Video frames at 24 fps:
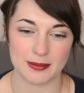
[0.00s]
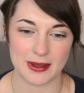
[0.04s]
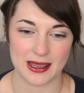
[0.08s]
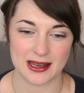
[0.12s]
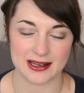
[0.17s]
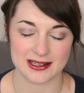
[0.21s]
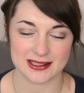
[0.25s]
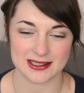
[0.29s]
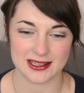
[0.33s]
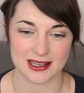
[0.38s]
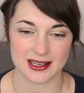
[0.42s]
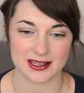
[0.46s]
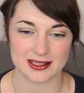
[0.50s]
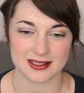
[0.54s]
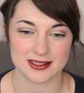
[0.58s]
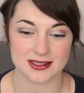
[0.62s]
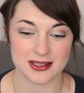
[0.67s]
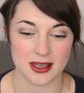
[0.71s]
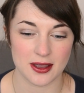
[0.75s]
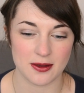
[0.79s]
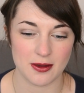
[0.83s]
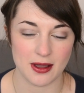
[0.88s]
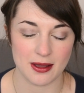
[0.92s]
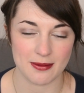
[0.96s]
painting.
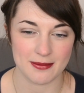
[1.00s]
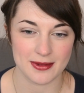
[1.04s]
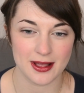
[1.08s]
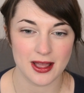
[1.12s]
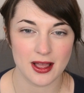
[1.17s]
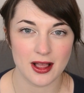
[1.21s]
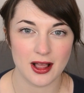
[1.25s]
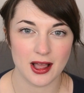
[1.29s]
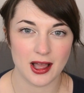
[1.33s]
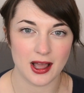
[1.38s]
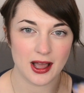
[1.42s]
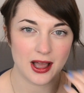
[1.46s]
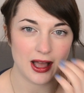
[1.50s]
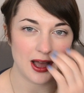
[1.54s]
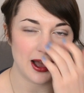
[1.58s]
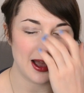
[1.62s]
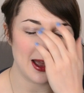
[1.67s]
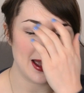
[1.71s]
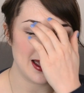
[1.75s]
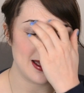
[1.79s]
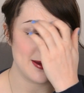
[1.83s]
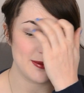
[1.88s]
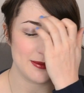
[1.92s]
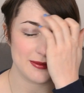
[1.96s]
So
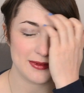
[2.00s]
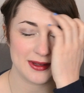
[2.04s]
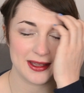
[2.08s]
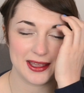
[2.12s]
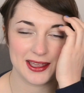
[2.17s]
I